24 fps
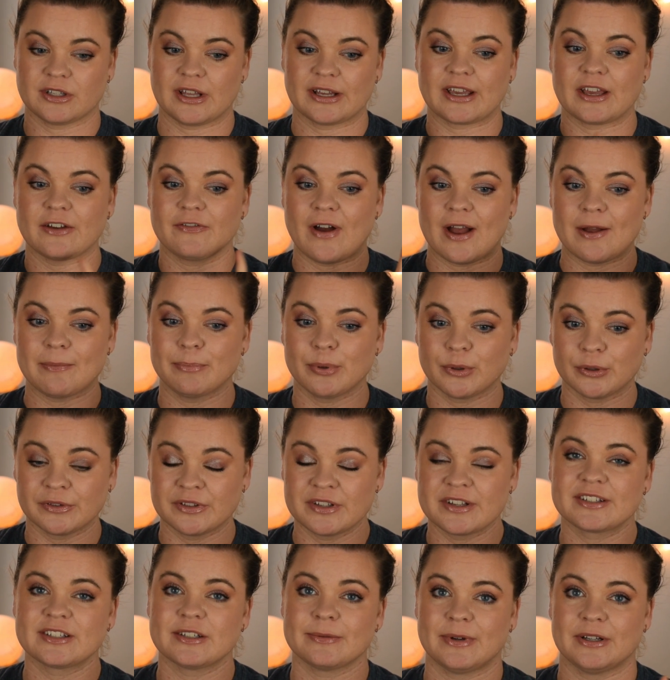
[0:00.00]
Like if I burn
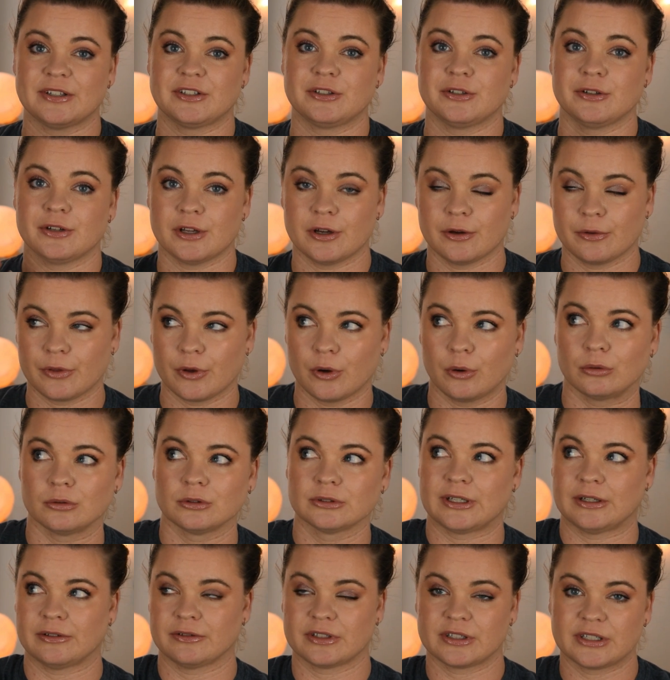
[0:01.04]
this in my studio, the whole
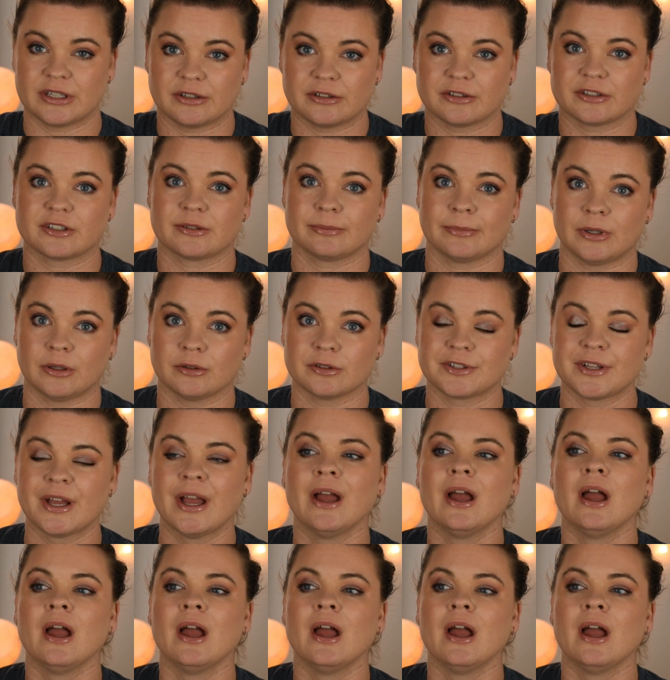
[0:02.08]
downstairs smells,